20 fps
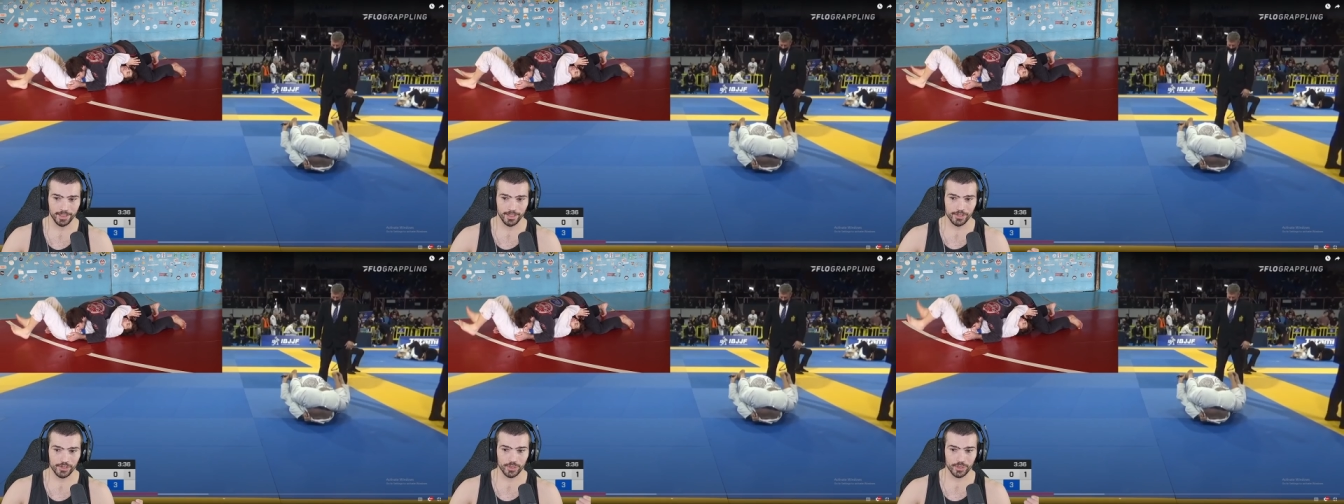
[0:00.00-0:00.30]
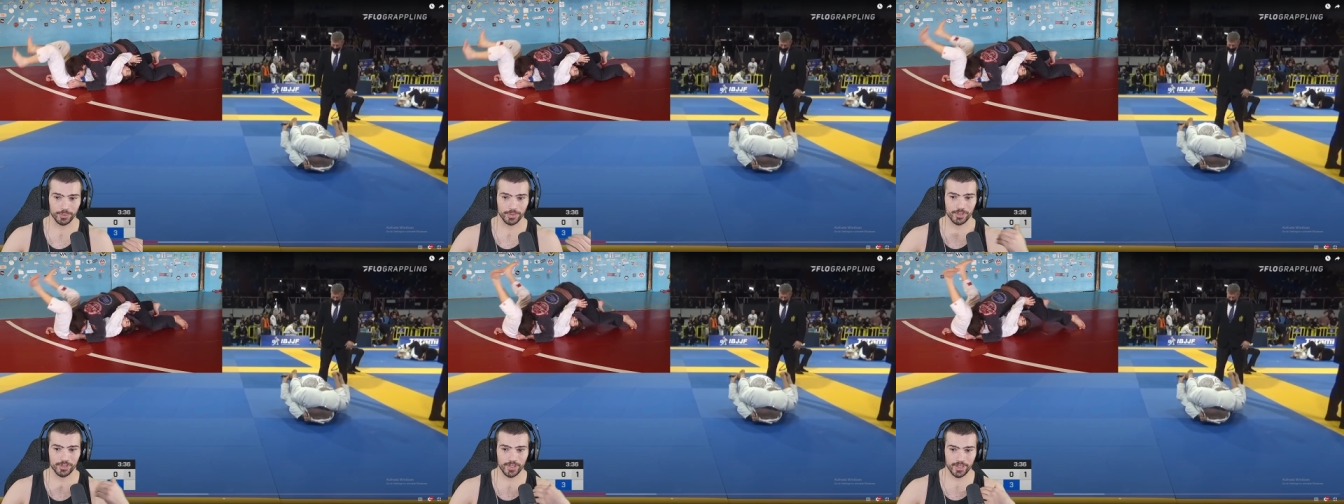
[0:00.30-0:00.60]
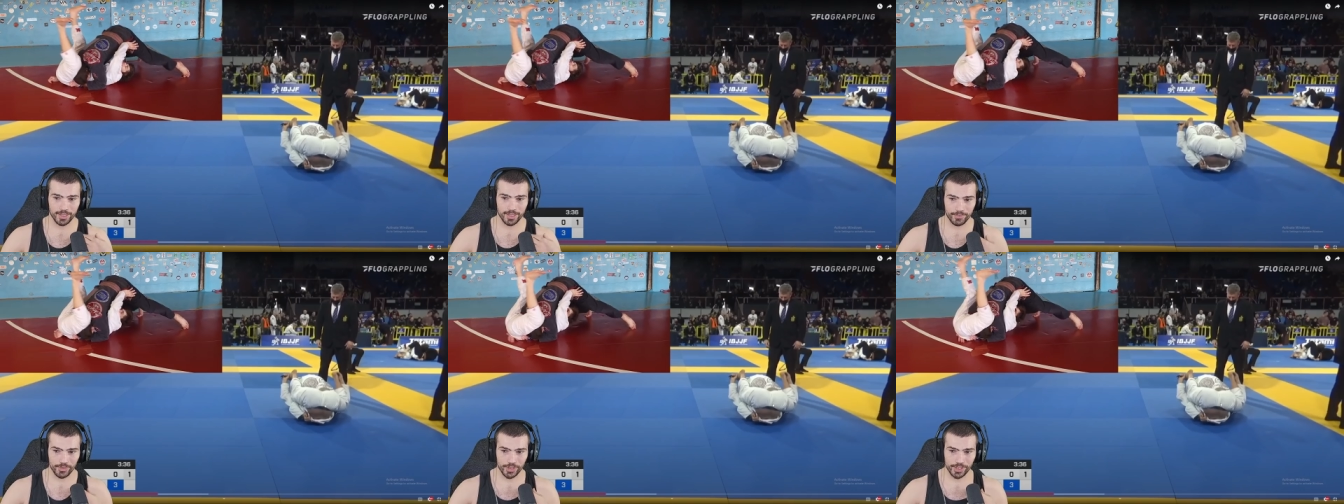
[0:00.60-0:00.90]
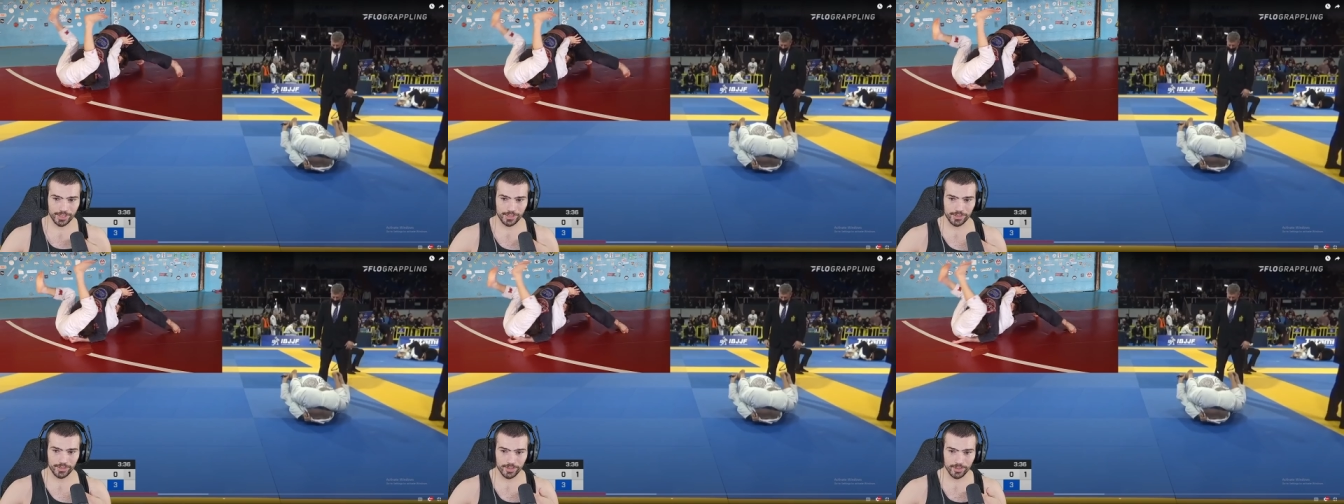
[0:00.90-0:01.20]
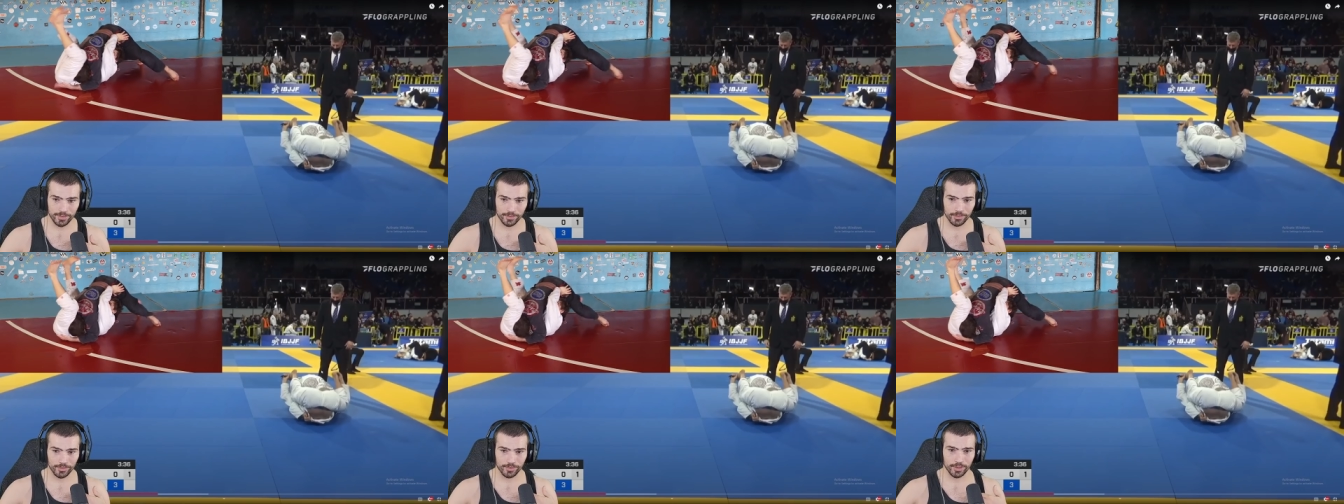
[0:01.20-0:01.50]
So instead of just
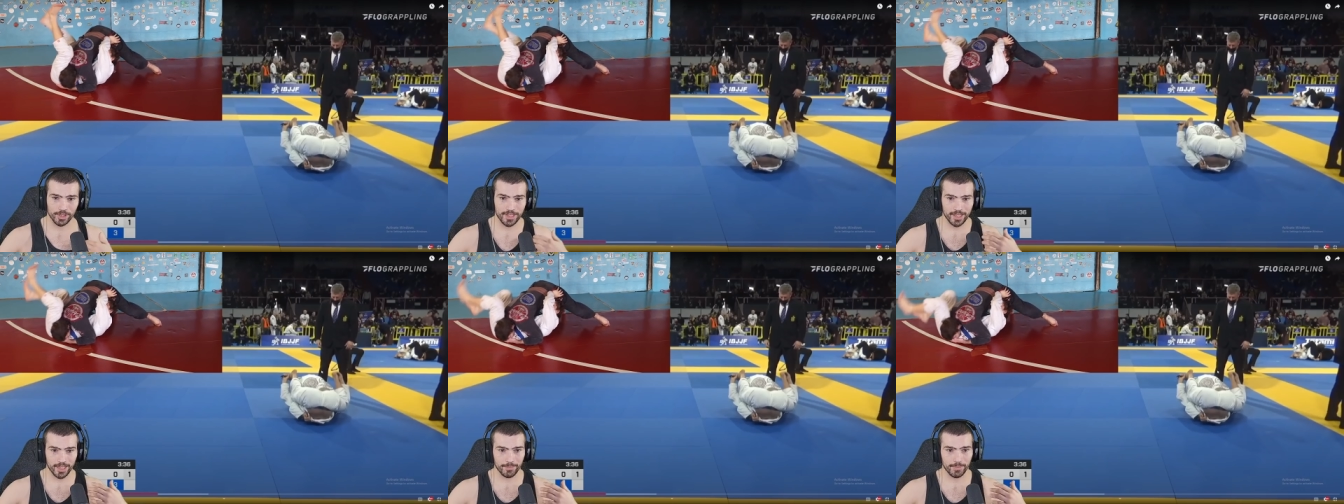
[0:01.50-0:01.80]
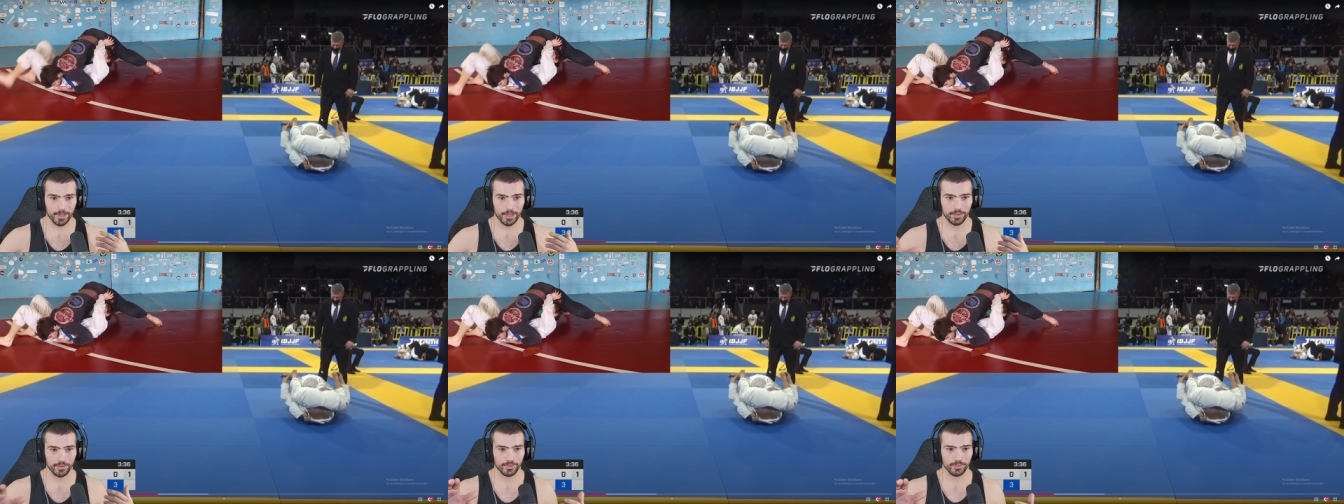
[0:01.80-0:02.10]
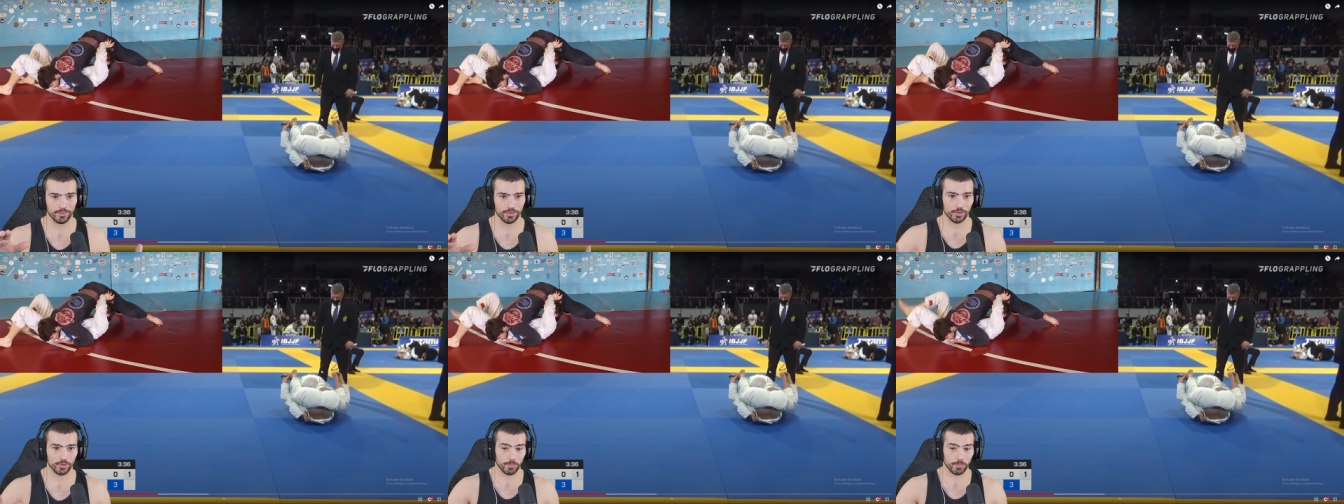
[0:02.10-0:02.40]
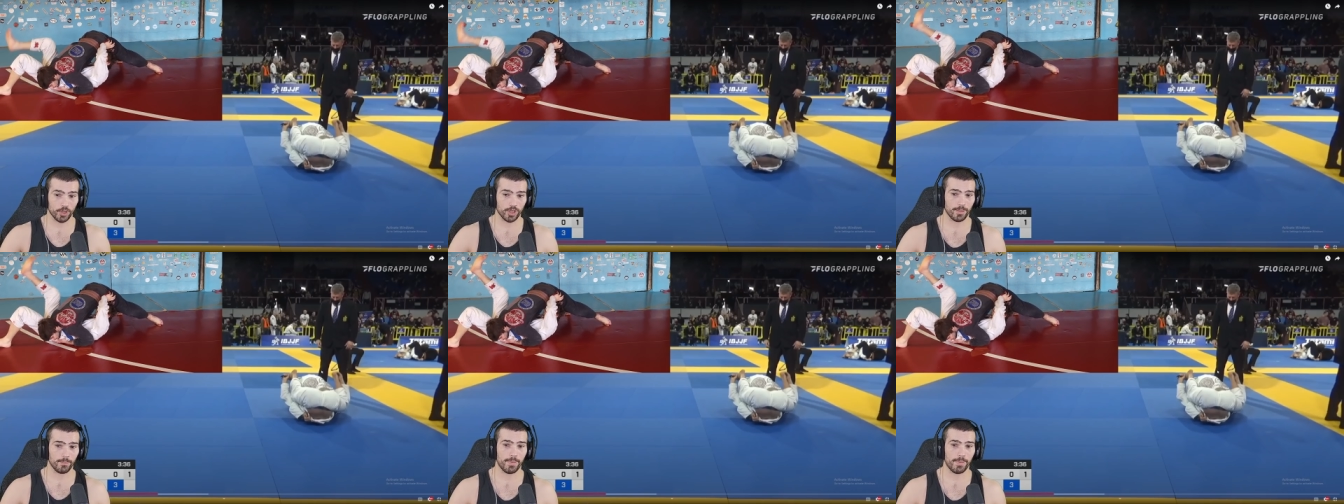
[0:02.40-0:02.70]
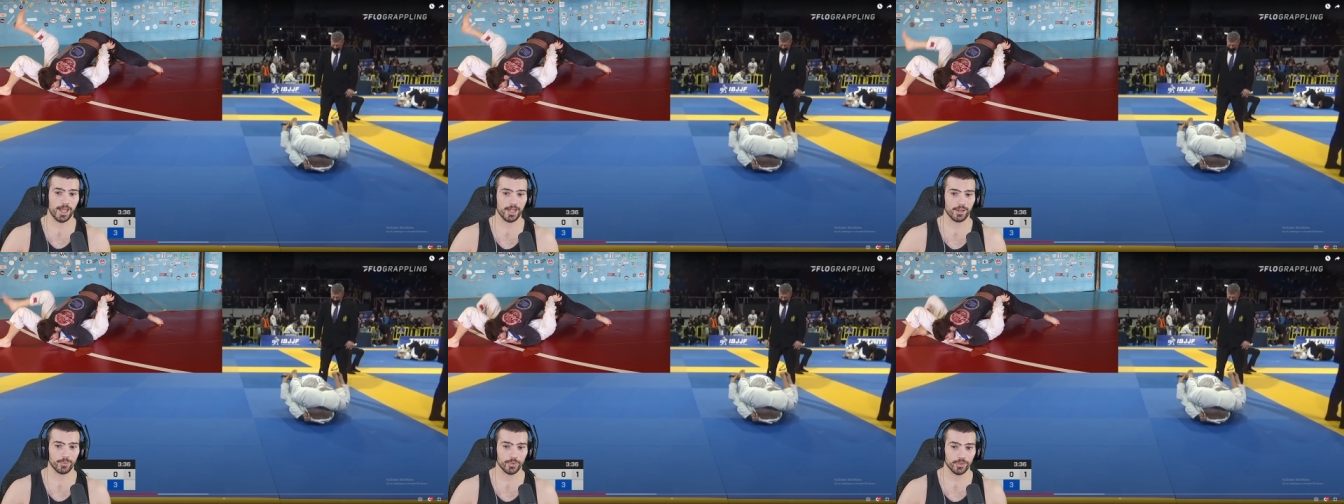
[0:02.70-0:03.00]
thinking about sprawling
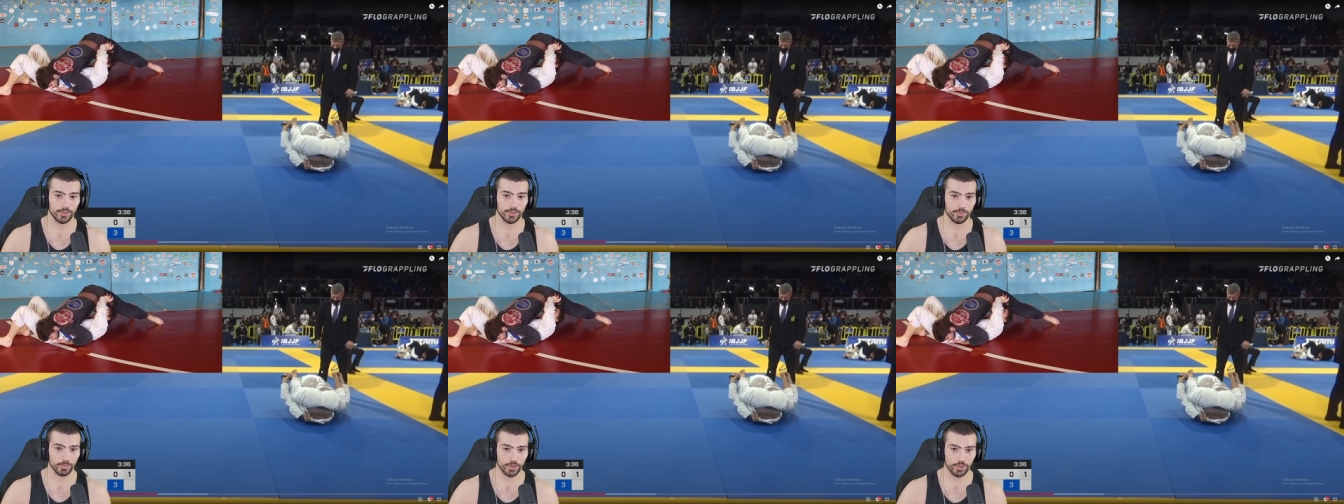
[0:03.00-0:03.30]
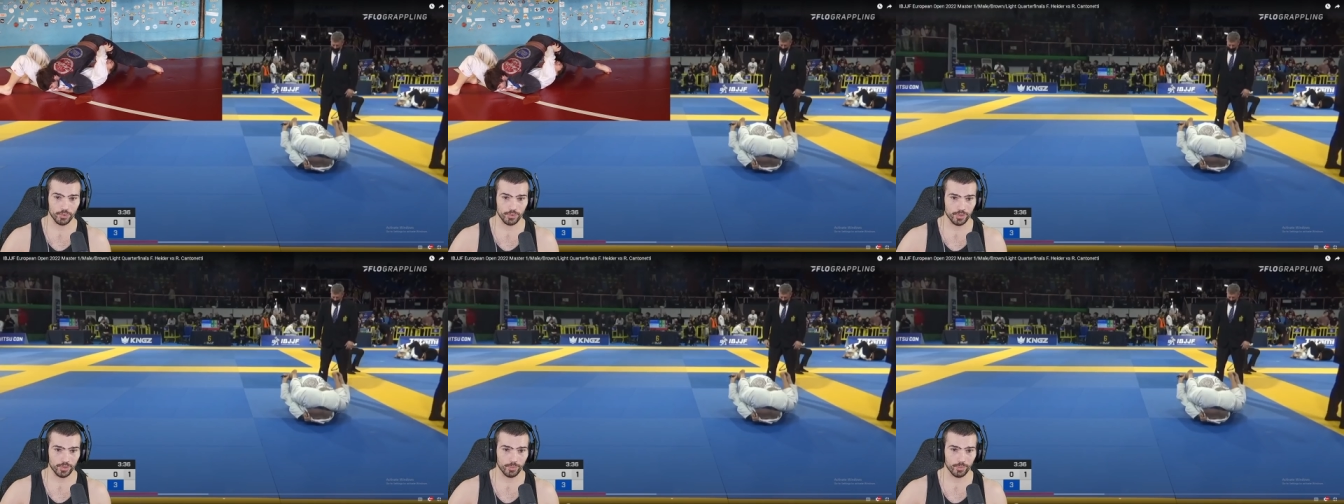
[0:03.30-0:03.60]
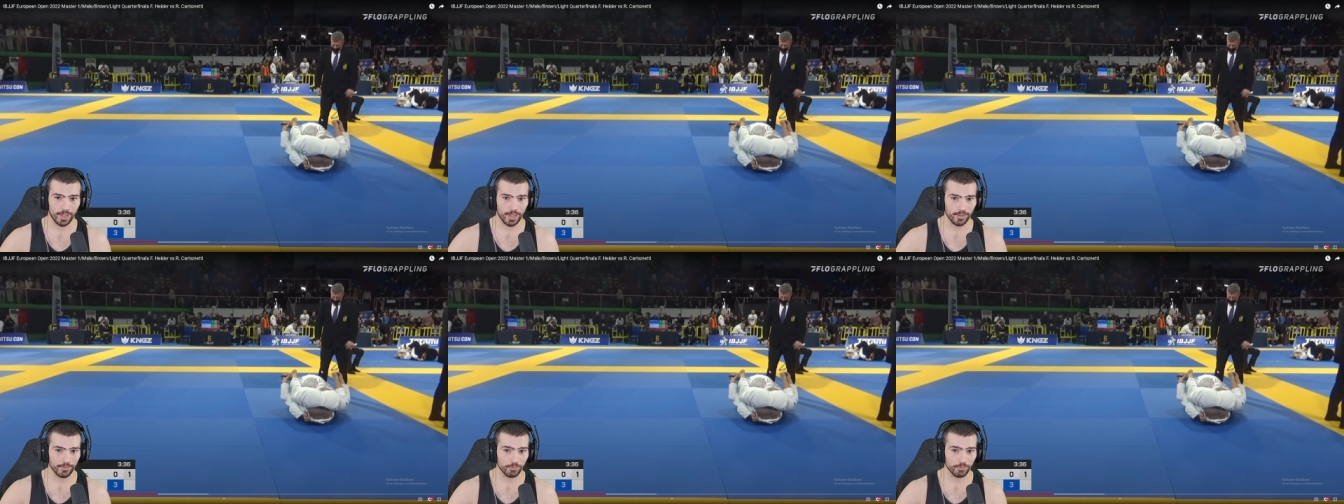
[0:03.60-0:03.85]
backwards, which you, you uh,